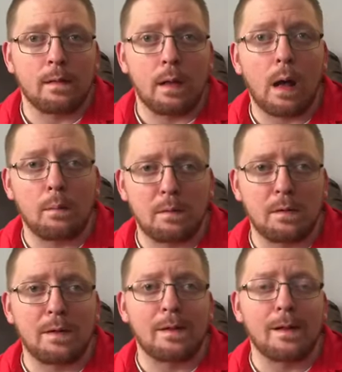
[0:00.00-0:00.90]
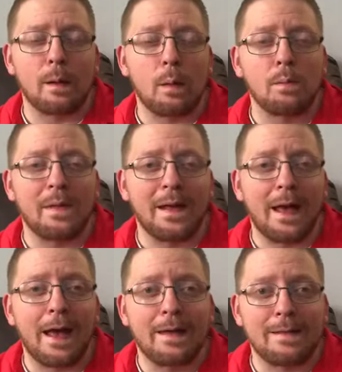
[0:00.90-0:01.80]
option that I hope they
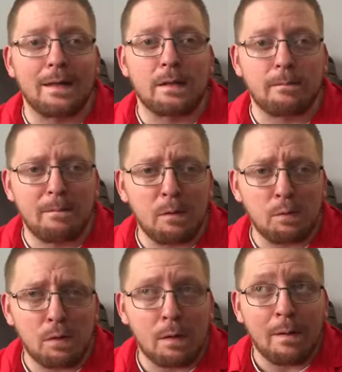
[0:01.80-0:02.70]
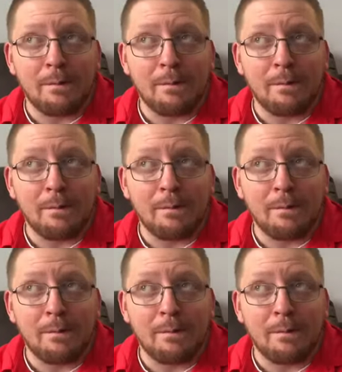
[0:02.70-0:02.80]
add in the future